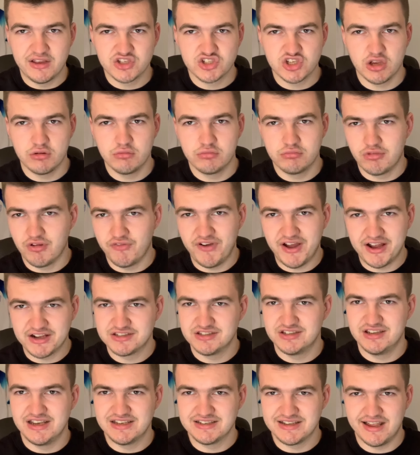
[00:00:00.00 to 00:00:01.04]
So the fact
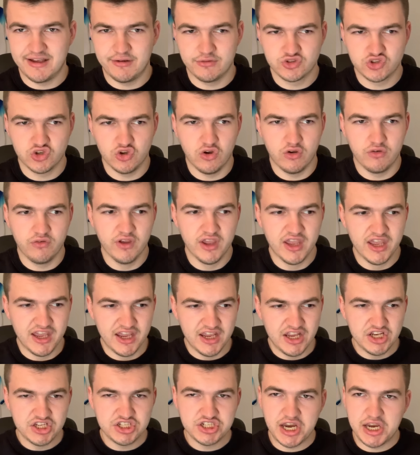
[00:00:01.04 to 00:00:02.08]
that he's now sort of
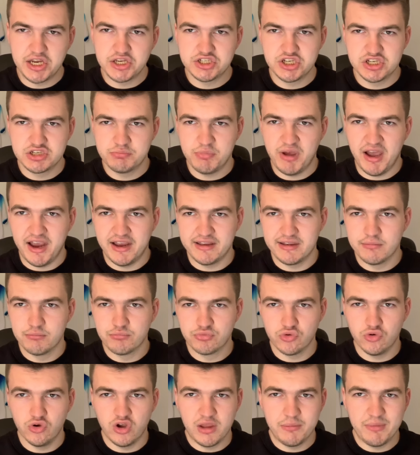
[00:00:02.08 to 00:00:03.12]
changed his mind and
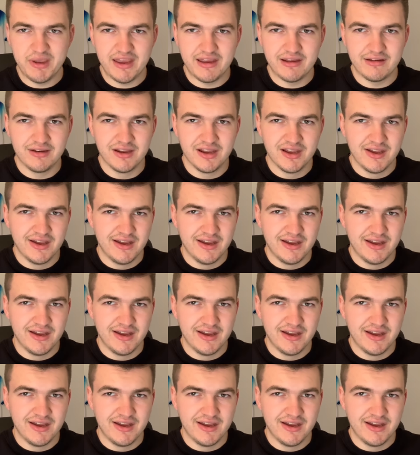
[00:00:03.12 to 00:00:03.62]
brought him in,